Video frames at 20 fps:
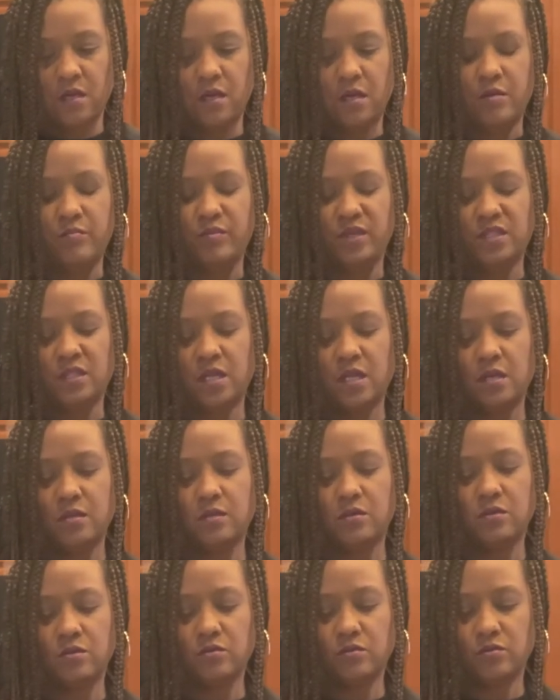in
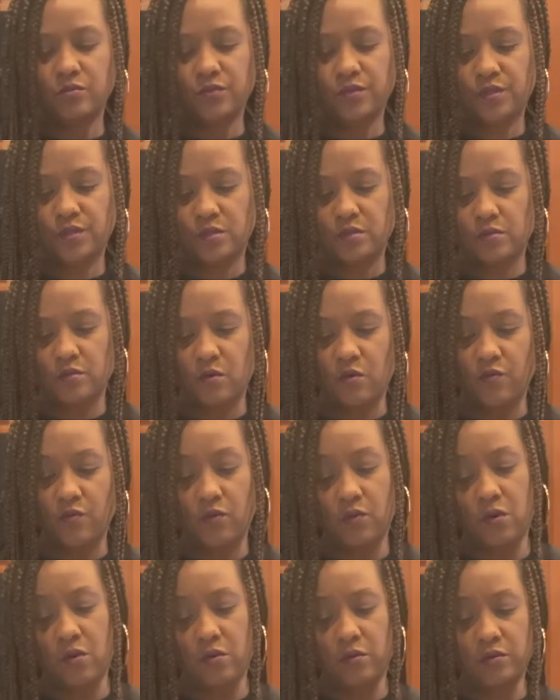potatoes,
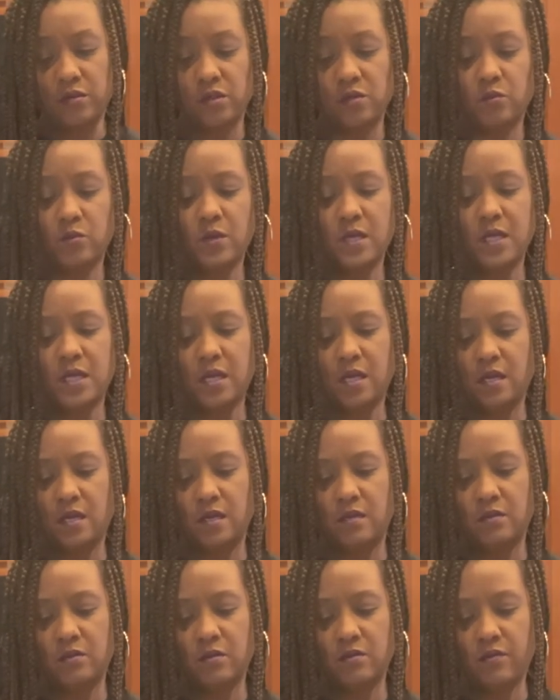overall, sweet
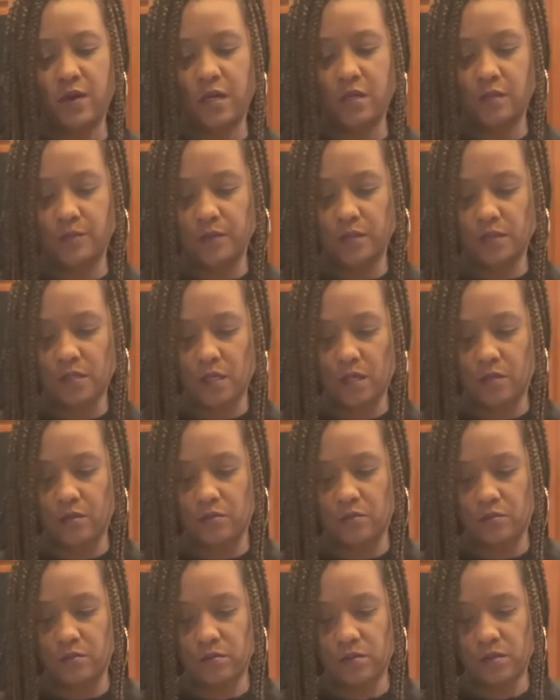and regular
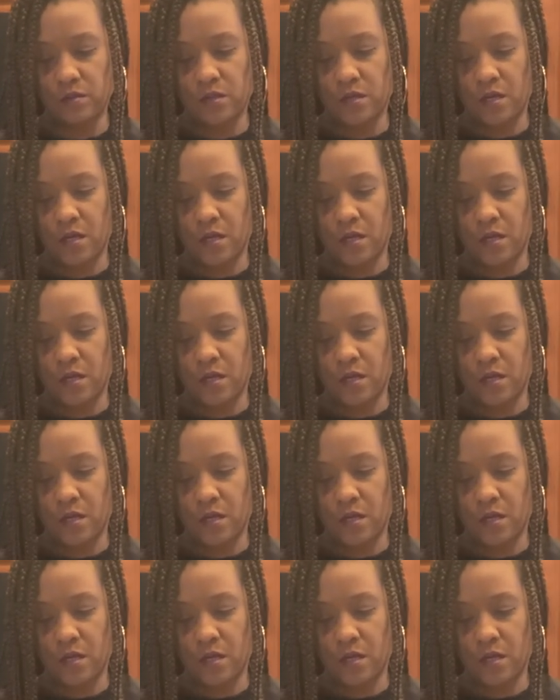potatoes,